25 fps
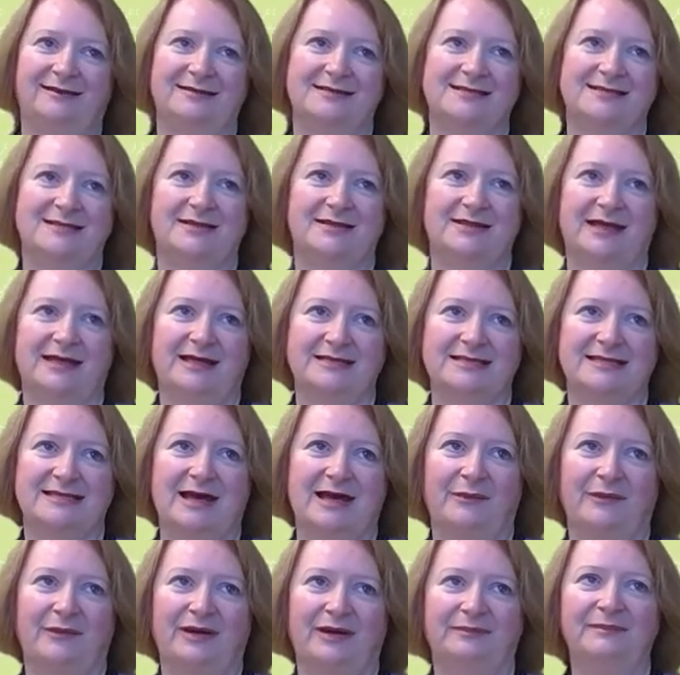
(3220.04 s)
So that's
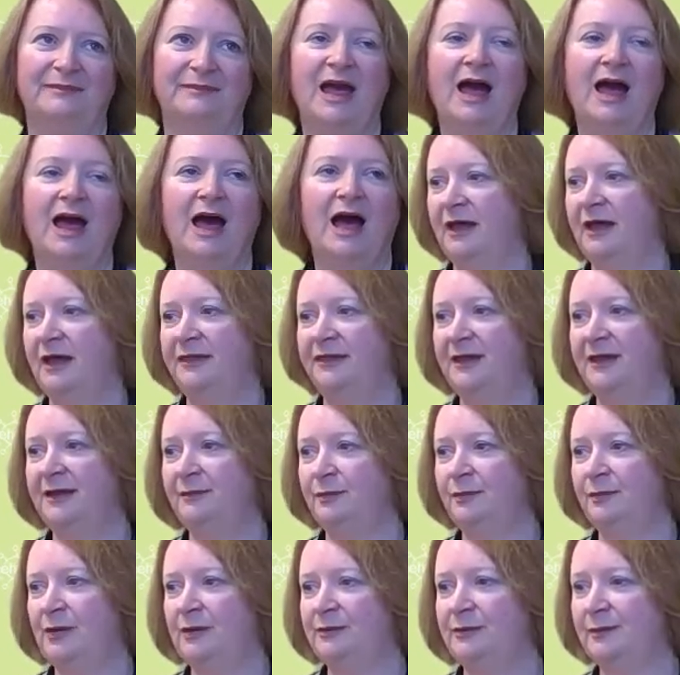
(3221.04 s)
that one. I
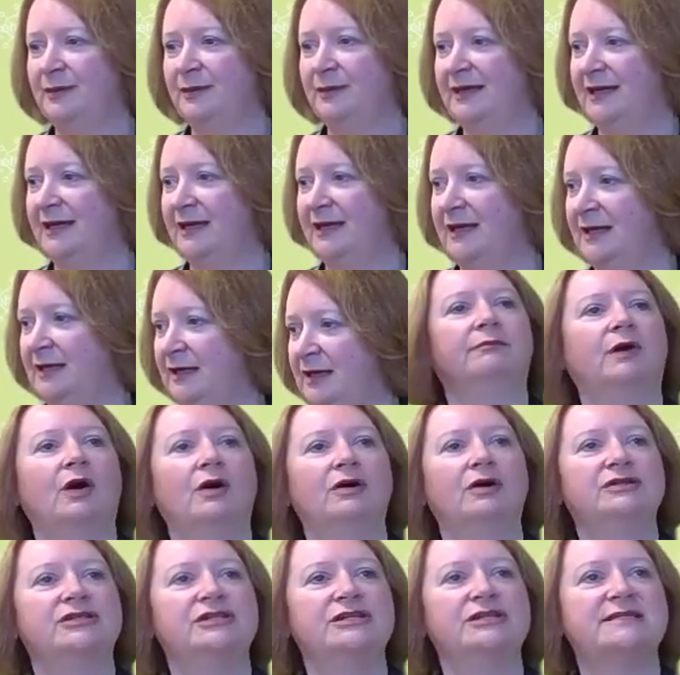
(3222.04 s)
think probably
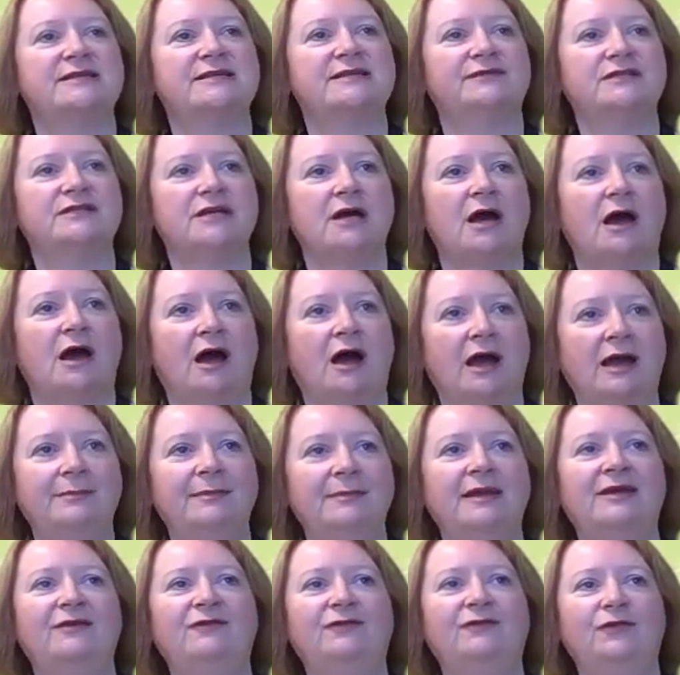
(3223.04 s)
conscious of time,
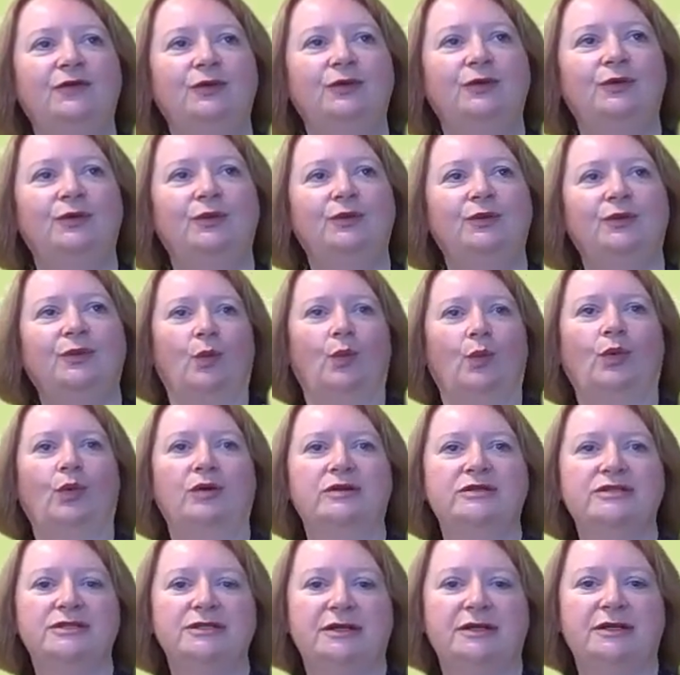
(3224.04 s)
if you
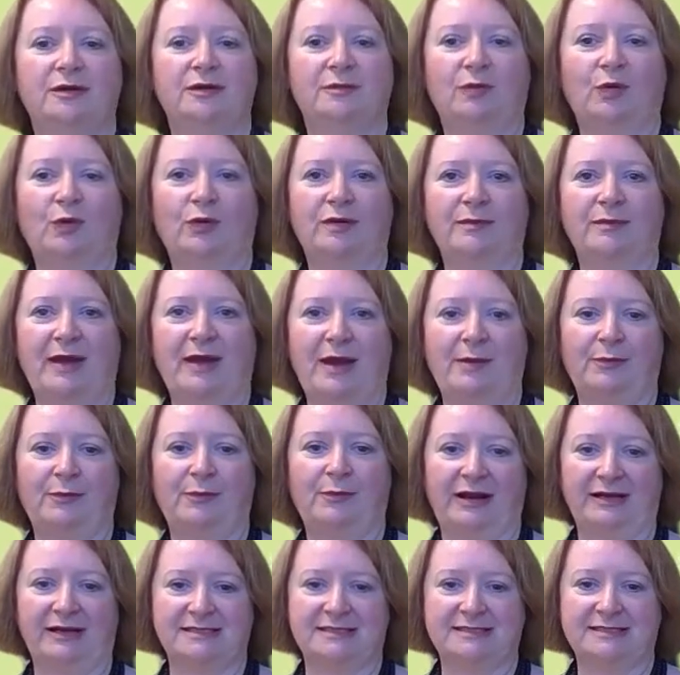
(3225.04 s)
want to know more about
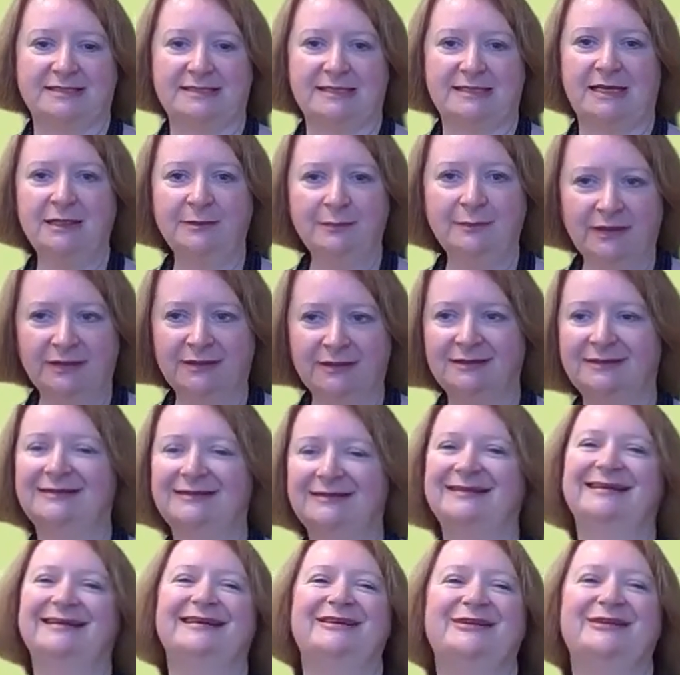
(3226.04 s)
PracticeHub,
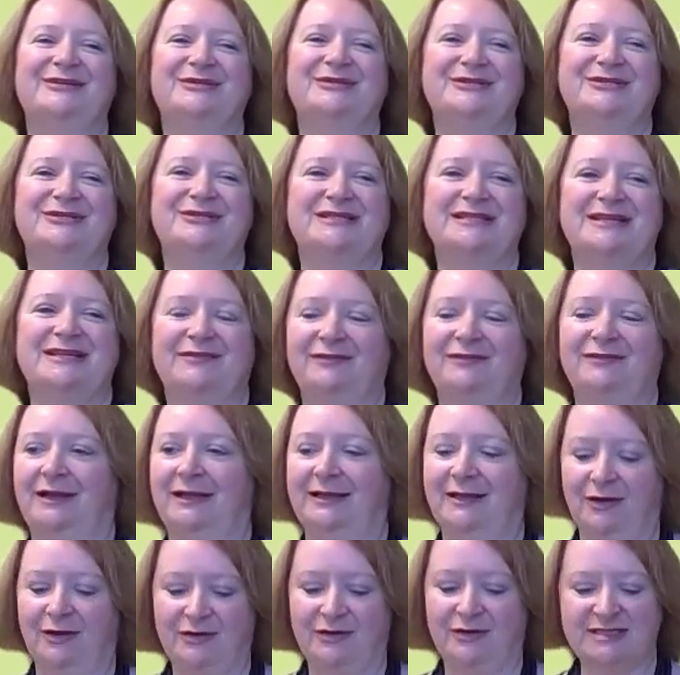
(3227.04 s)
you should definitely
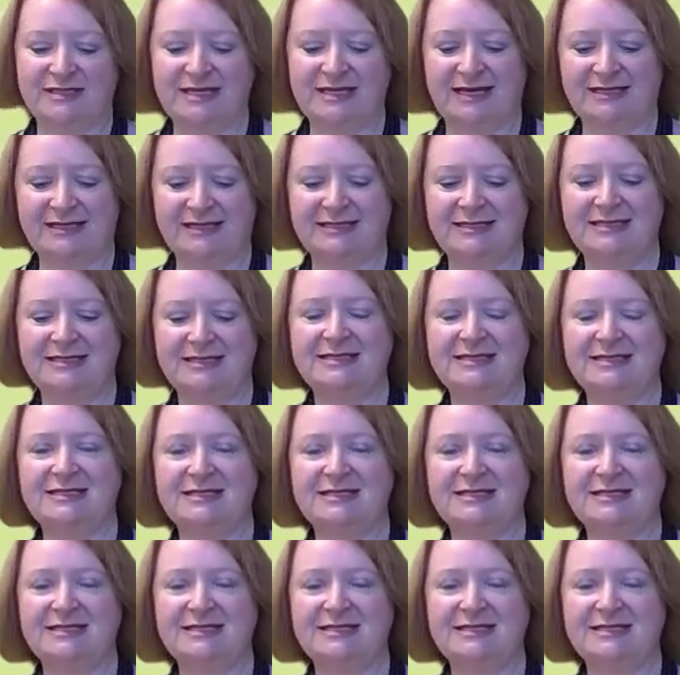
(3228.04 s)
contact us.